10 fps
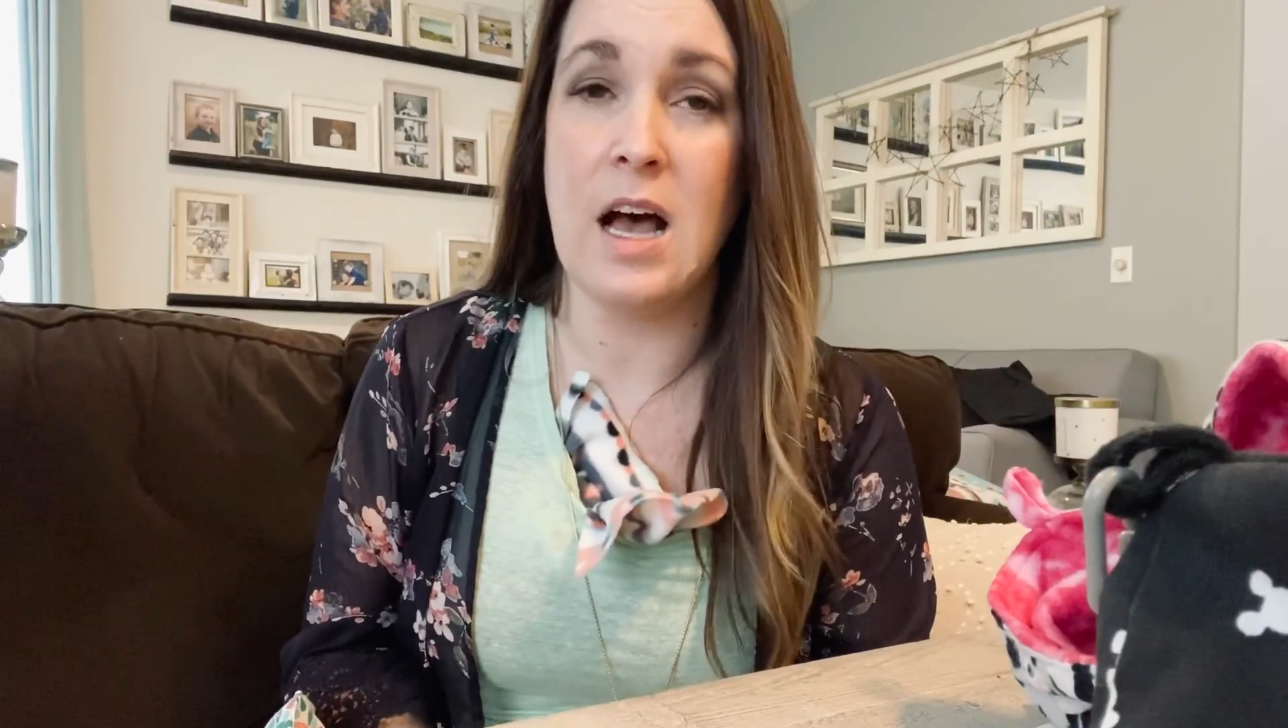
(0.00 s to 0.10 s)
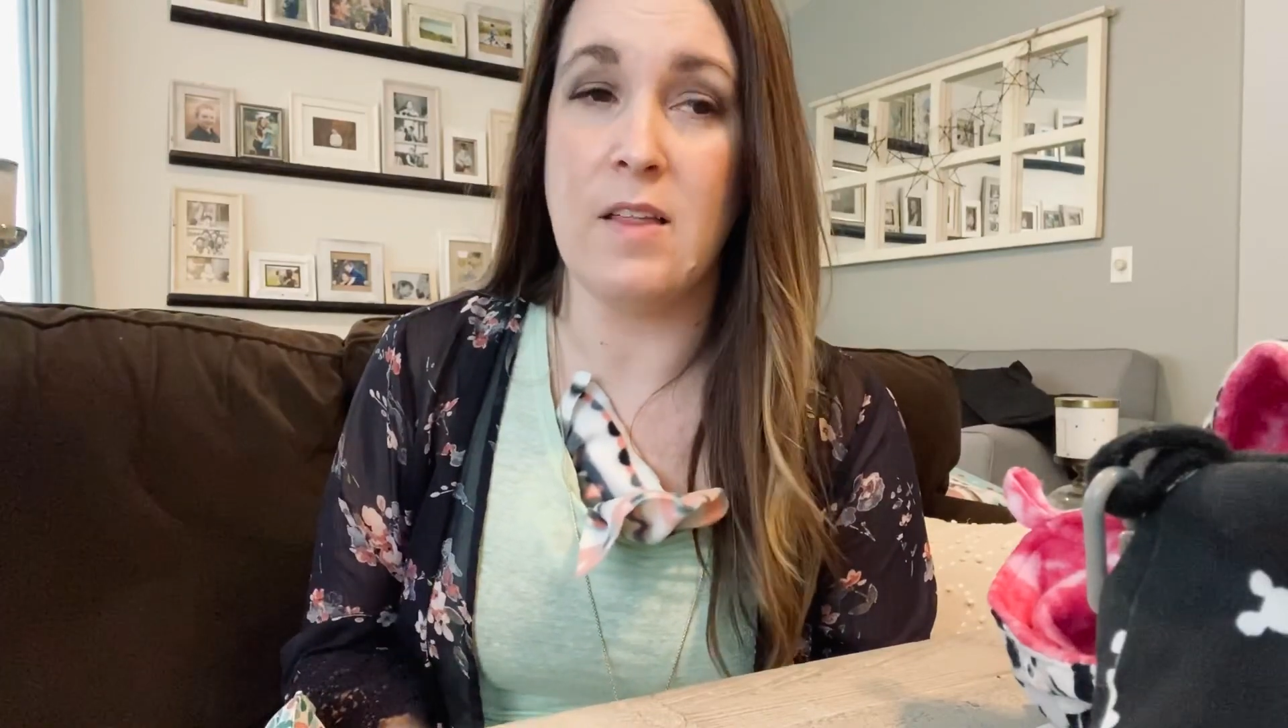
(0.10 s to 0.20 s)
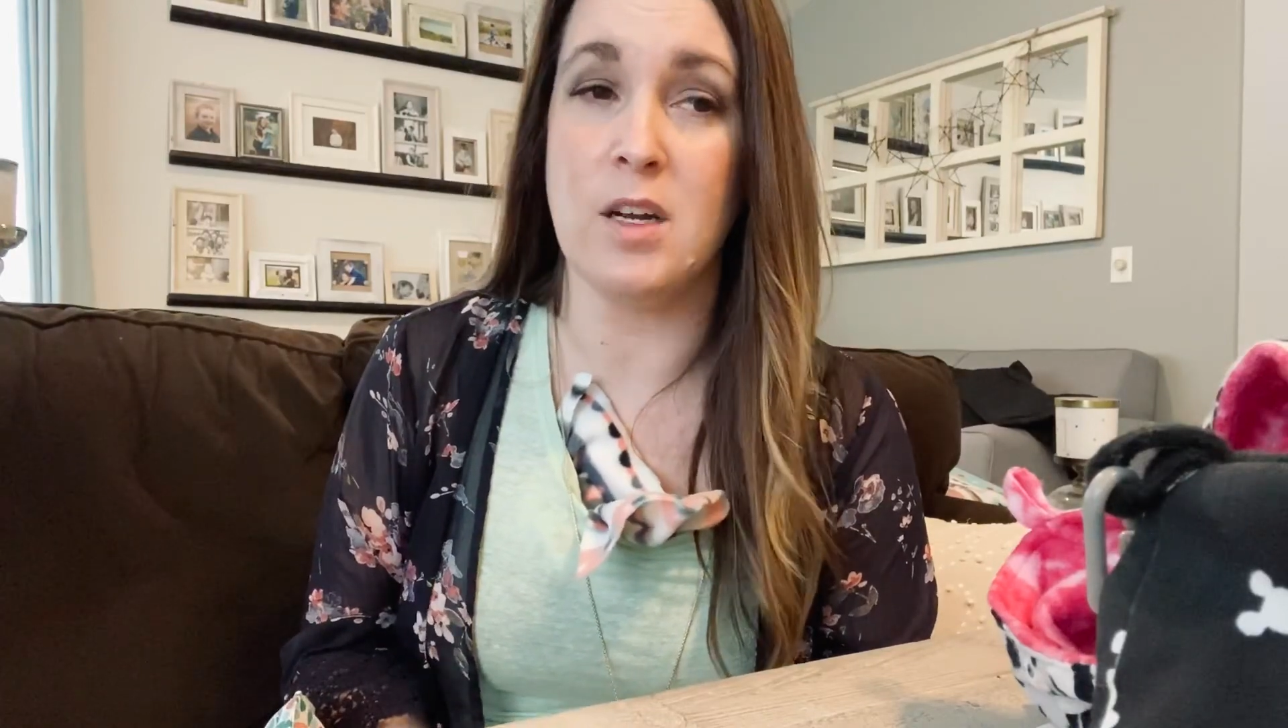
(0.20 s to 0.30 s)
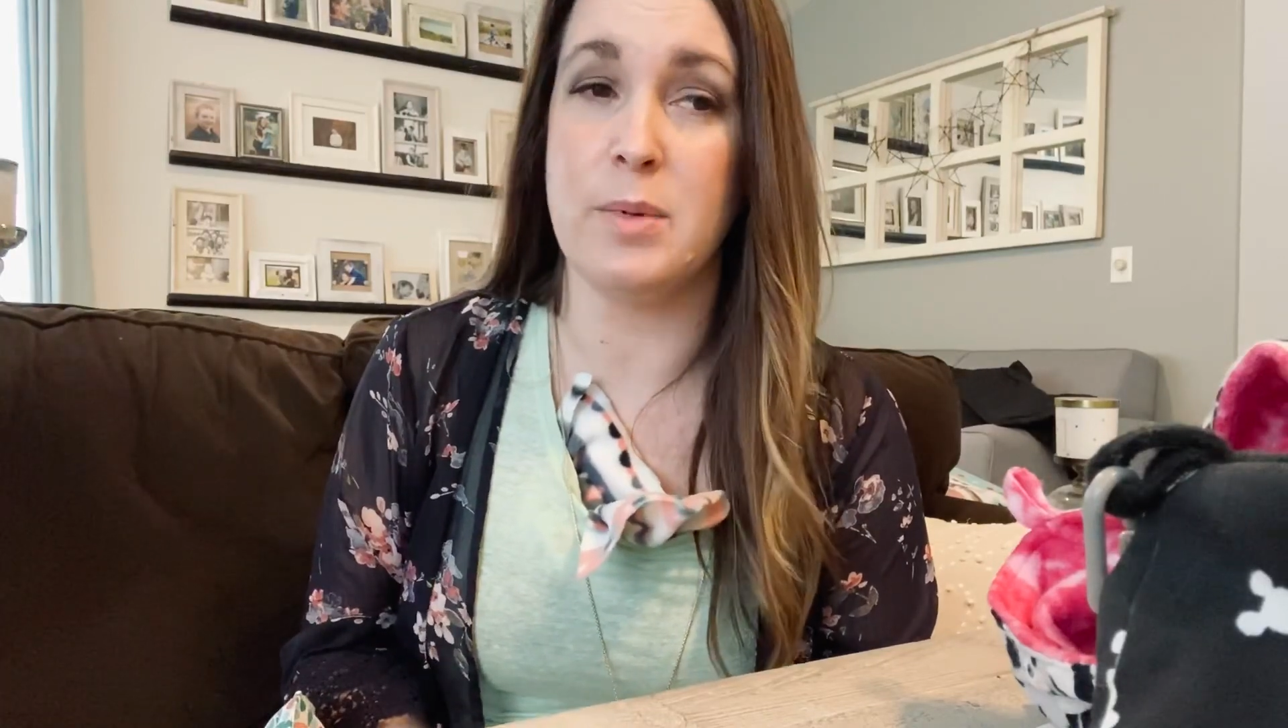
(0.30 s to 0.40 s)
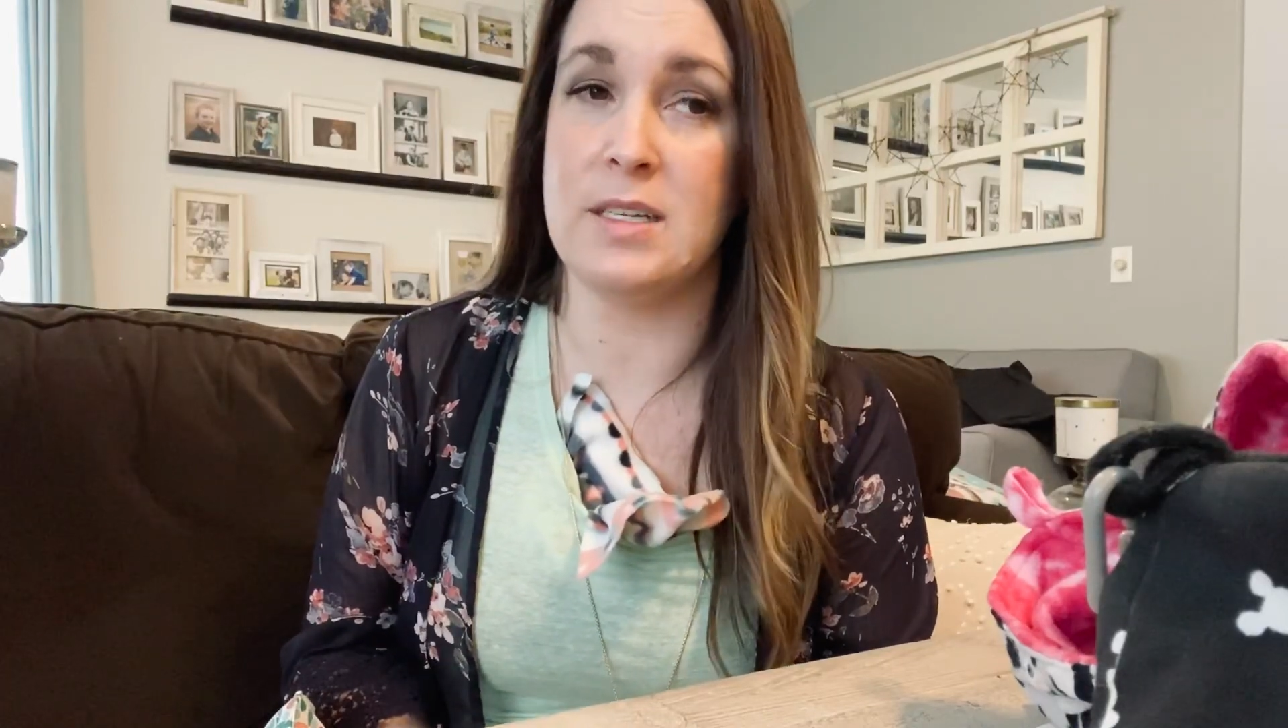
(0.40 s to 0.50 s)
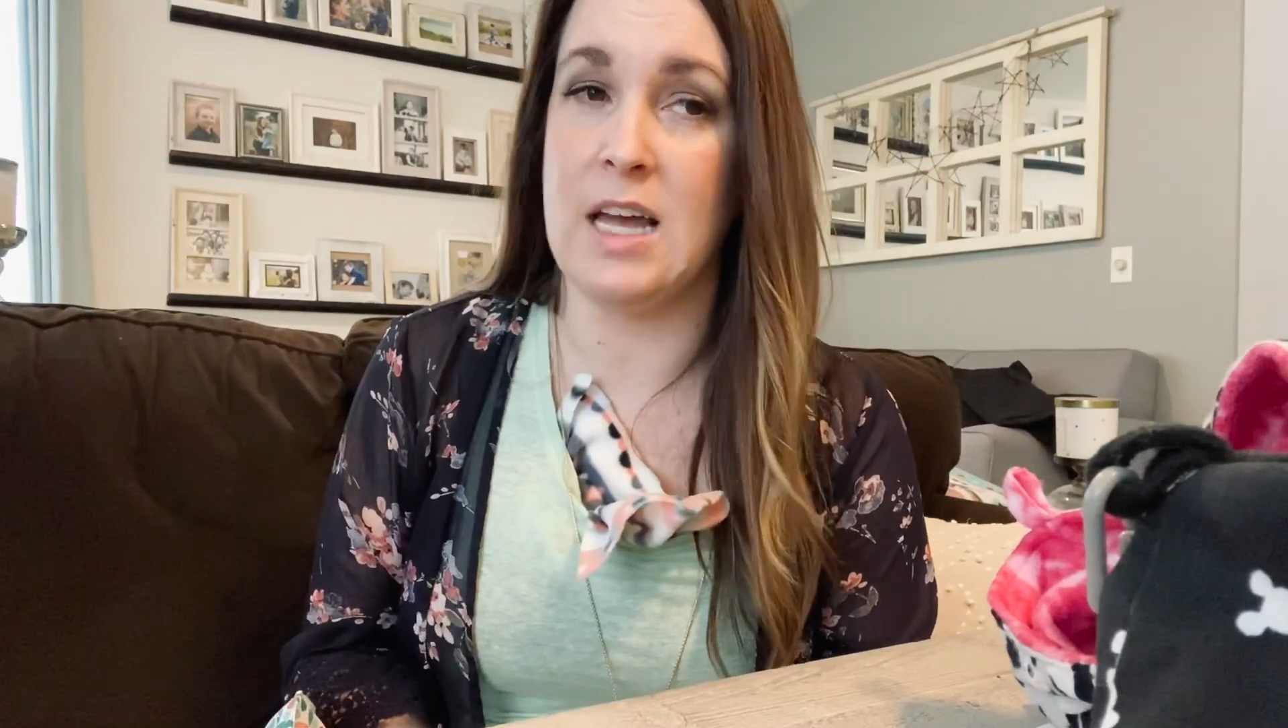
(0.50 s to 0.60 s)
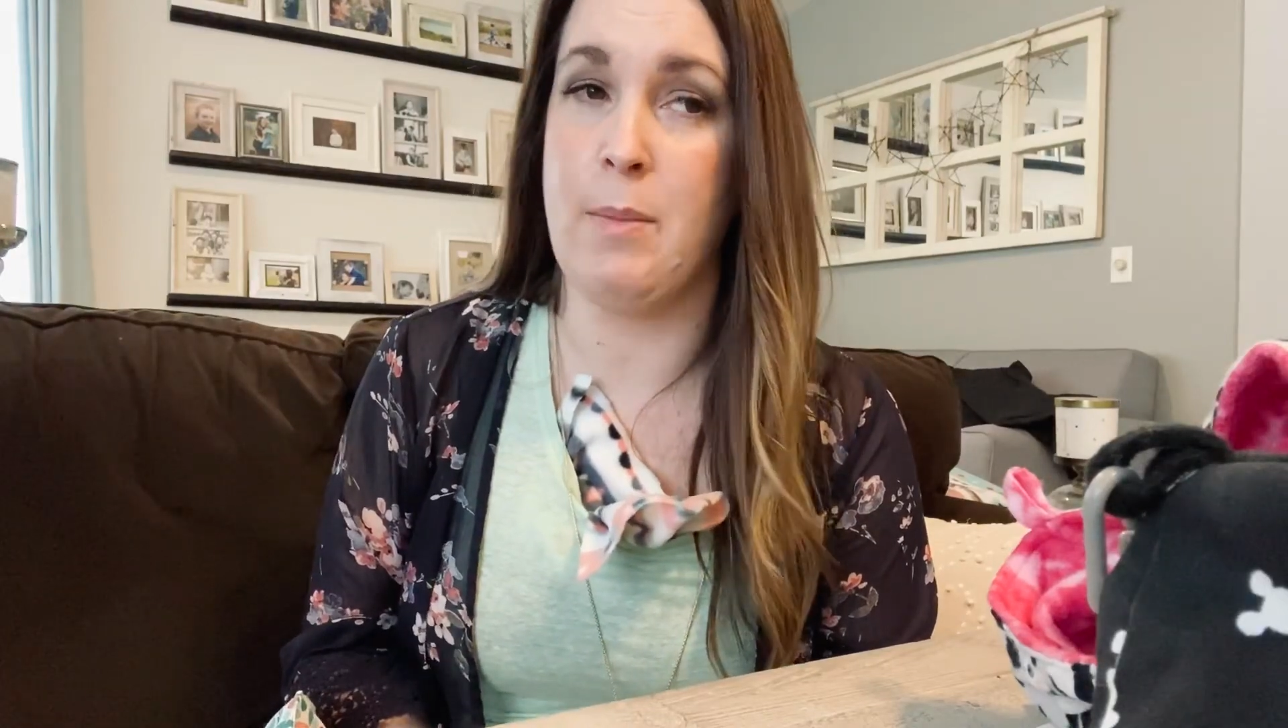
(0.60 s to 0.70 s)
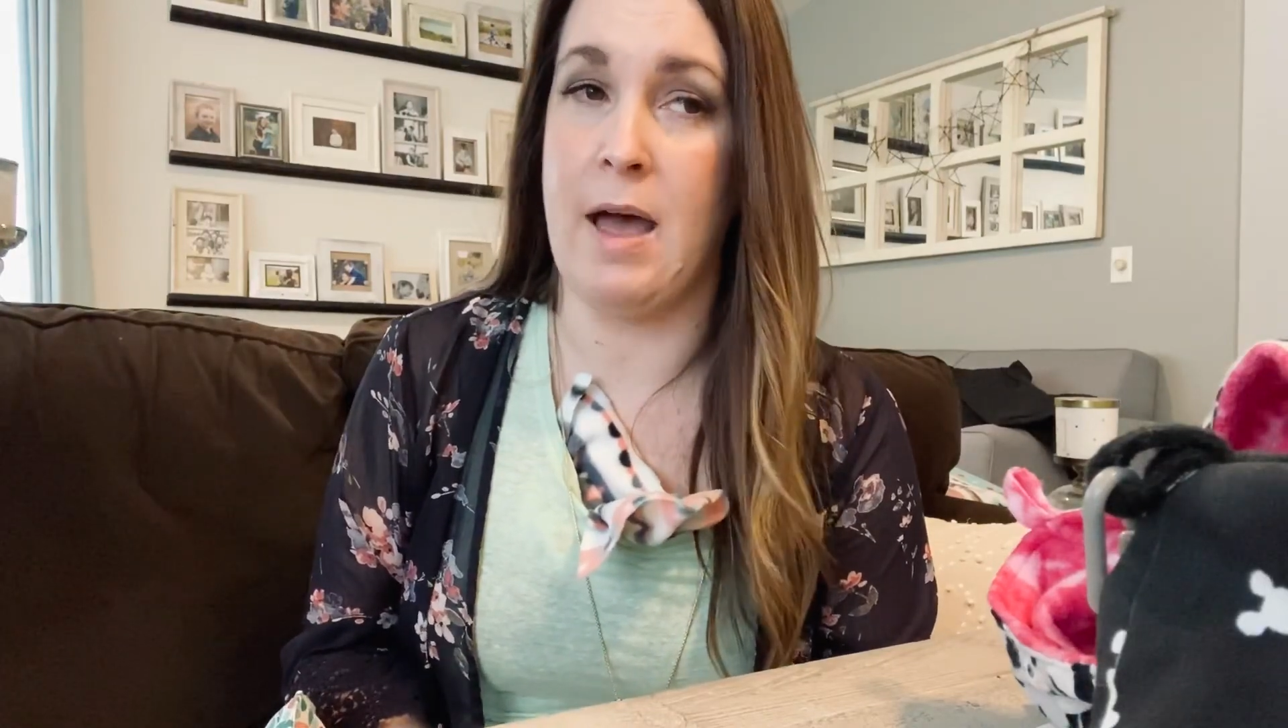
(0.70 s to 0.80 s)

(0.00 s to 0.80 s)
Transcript: a little bit of time